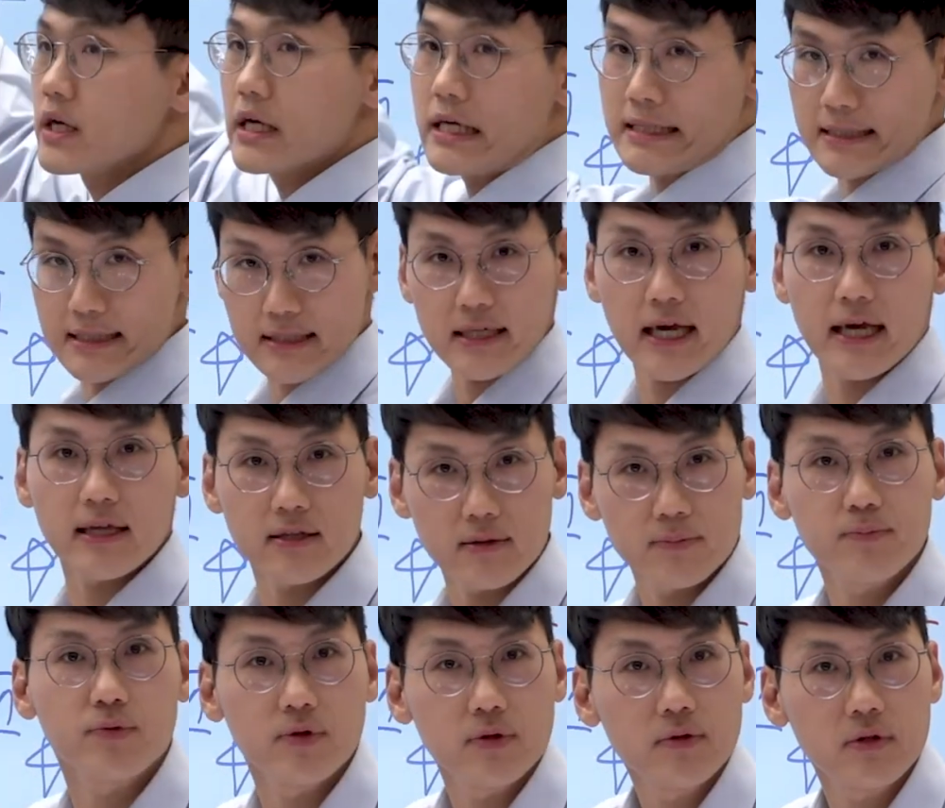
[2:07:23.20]
indicate
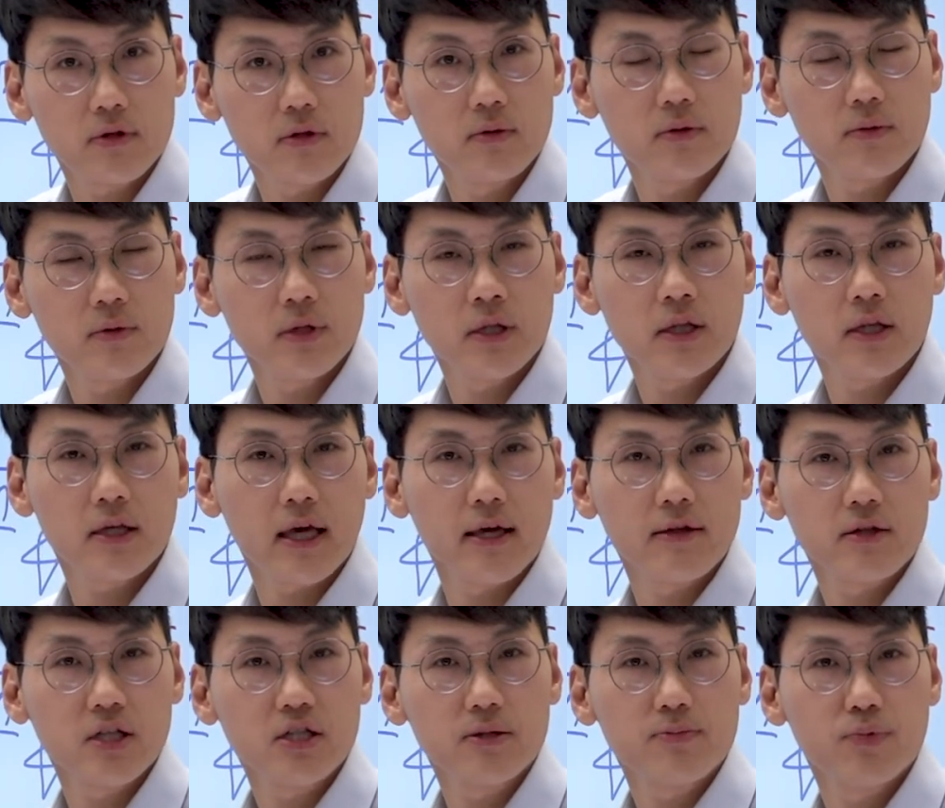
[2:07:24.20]

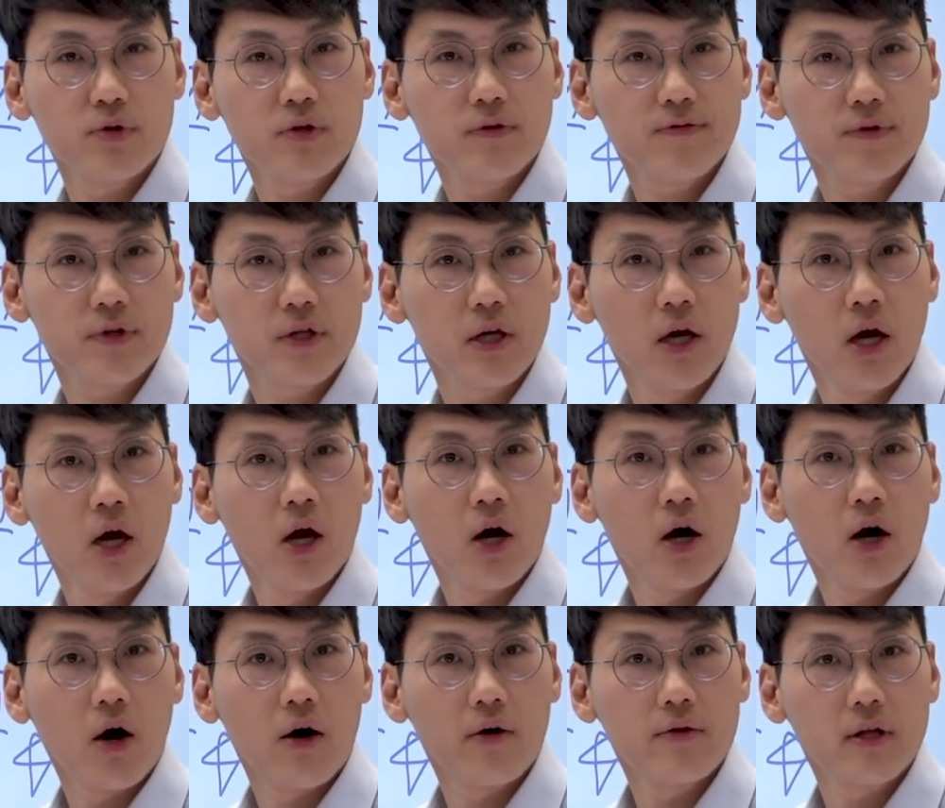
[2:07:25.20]
this briefly
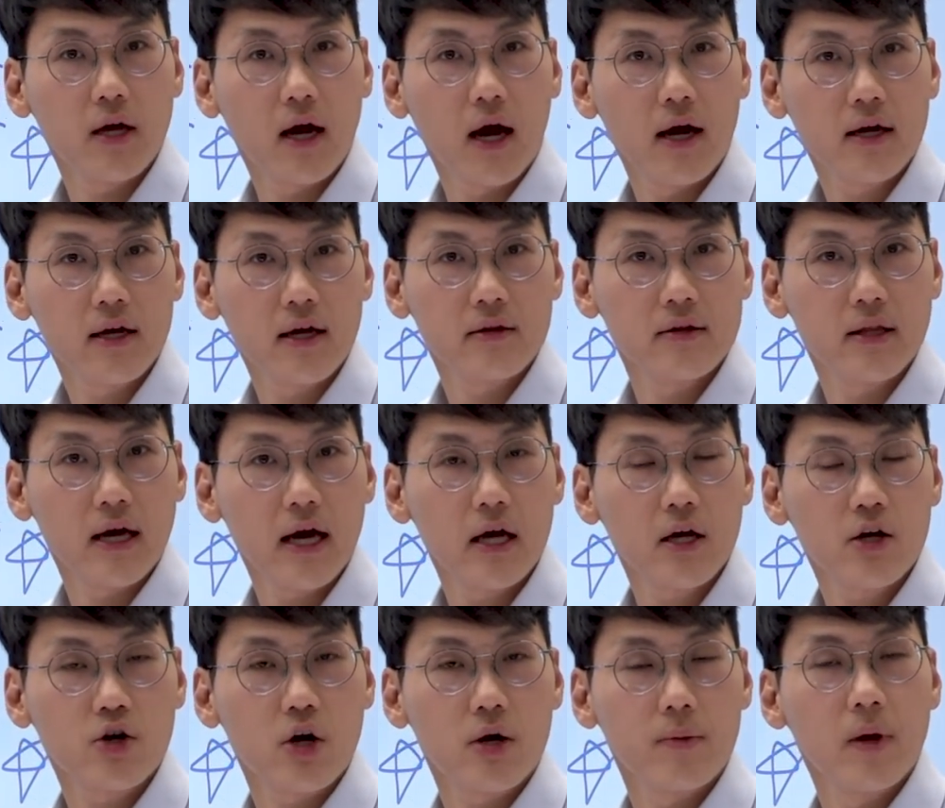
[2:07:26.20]
on the Argand
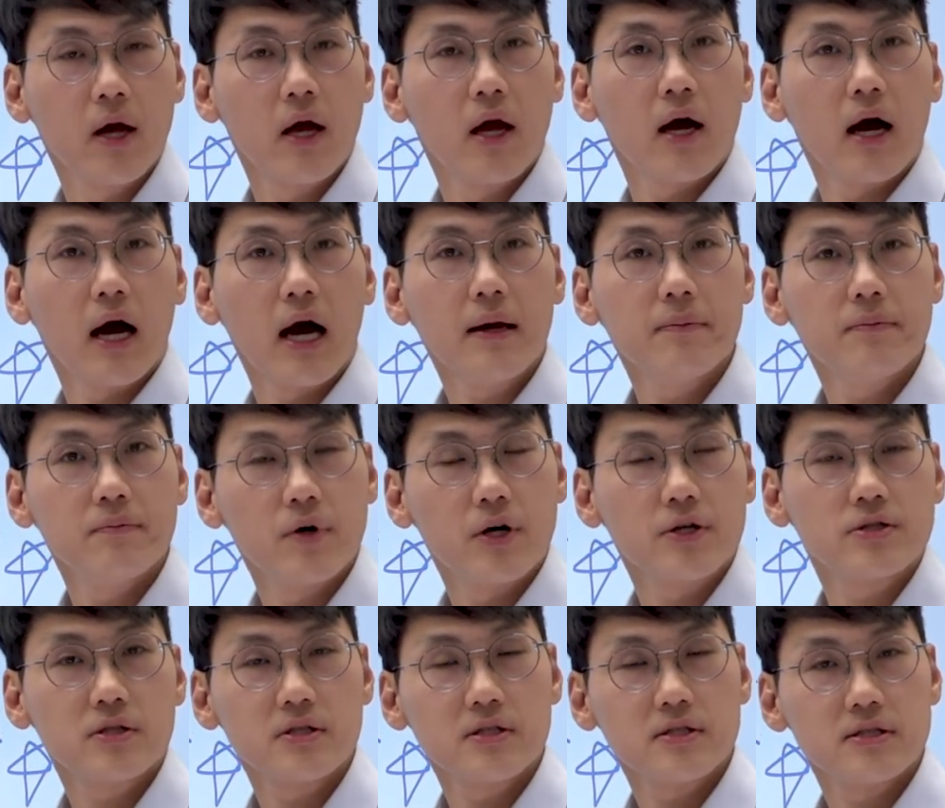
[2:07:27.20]
diagram. I
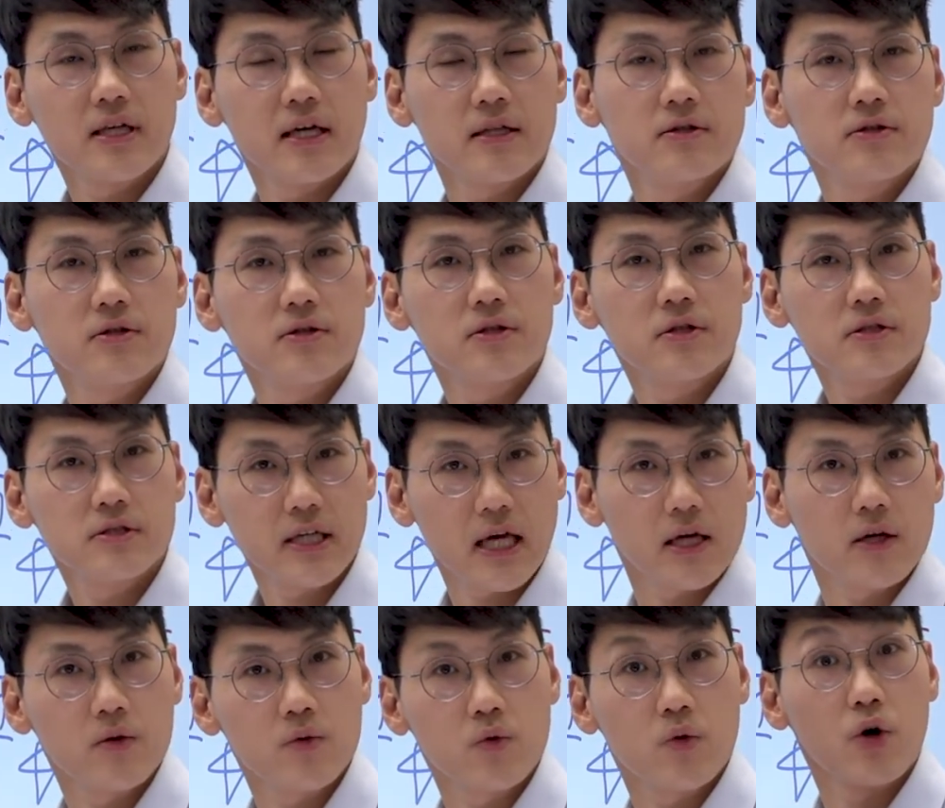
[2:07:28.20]
must send it to the
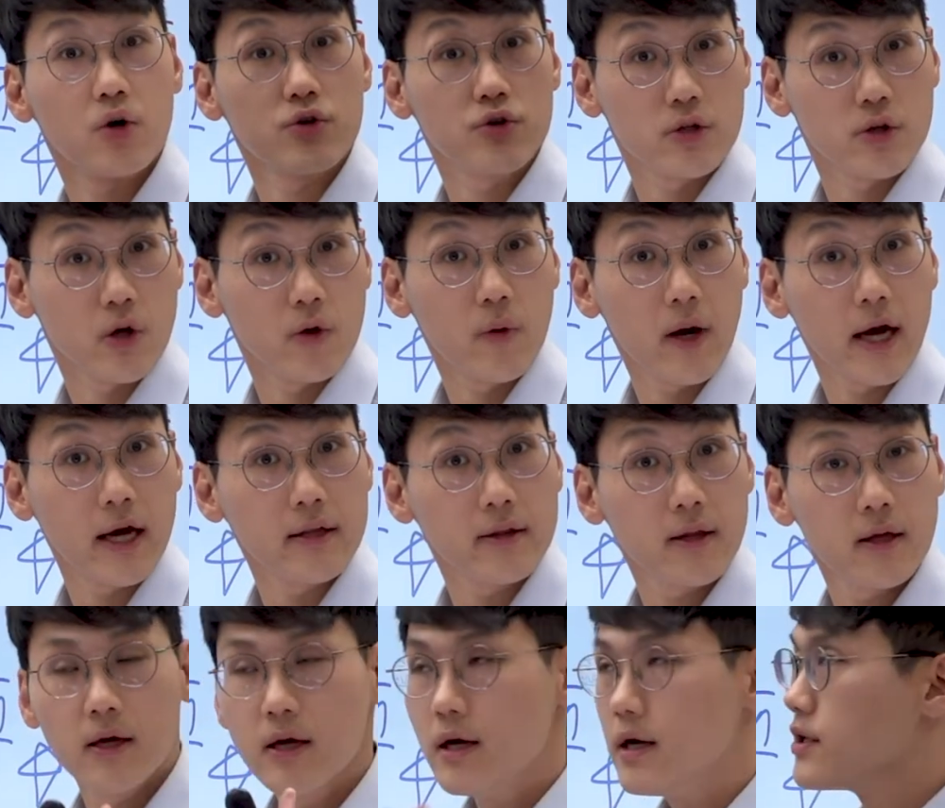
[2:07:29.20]
second quadrant, all right?
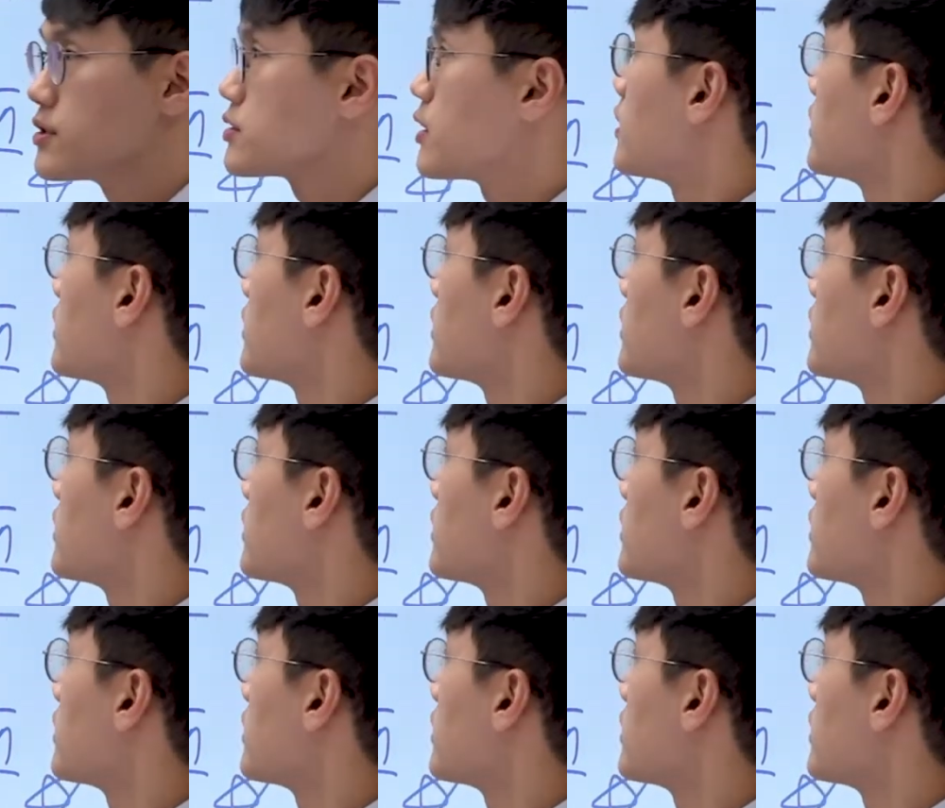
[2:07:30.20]
So and